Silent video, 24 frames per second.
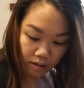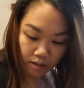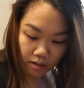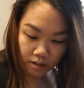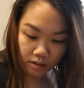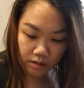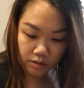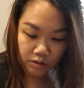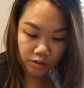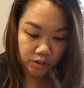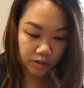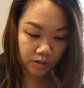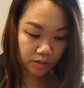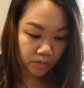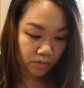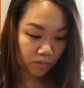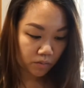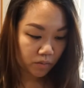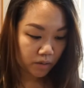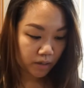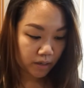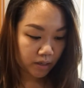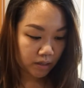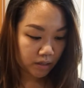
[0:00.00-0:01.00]
And then just
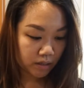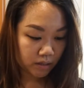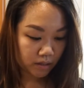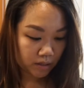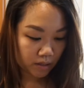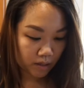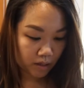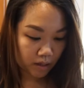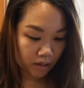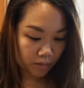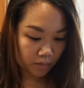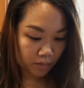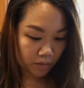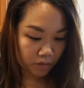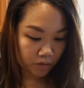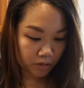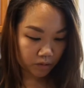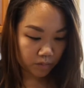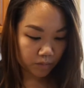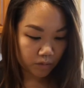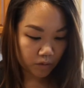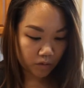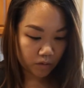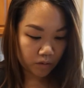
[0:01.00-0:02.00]
1
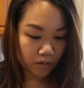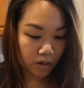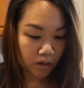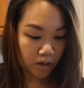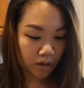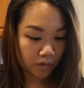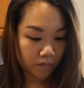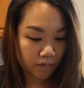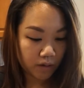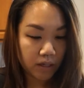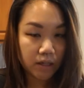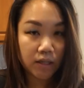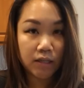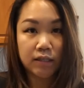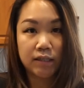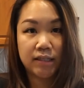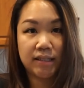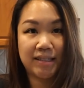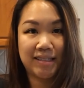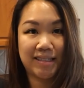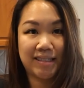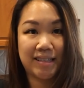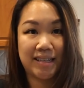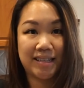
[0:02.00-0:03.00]
tablespoon of
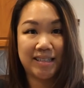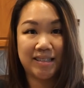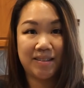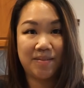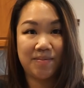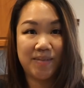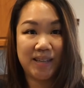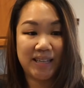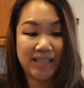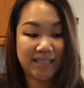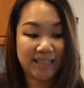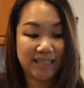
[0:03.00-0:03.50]
sesame